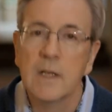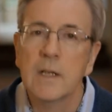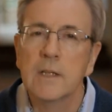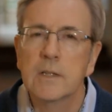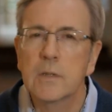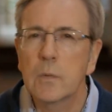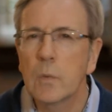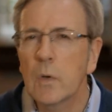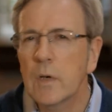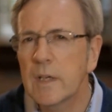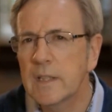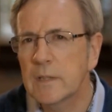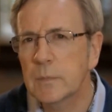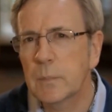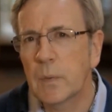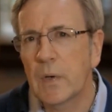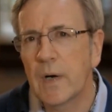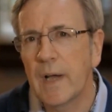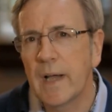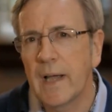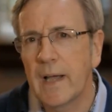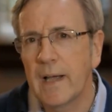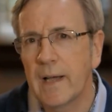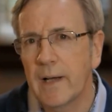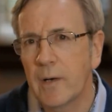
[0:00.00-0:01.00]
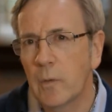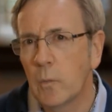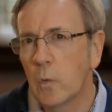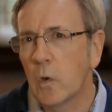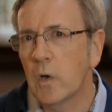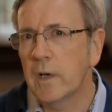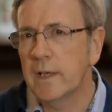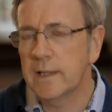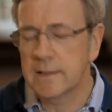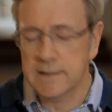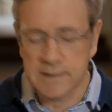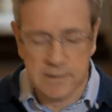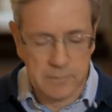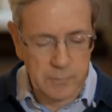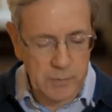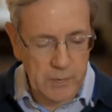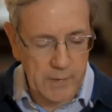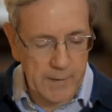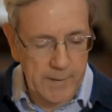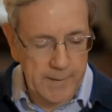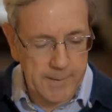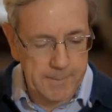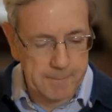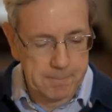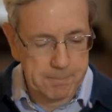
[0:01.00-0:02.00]
So what is prayer and what isn't
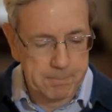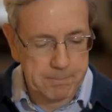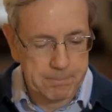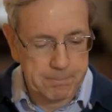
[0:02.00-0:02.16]
prayer?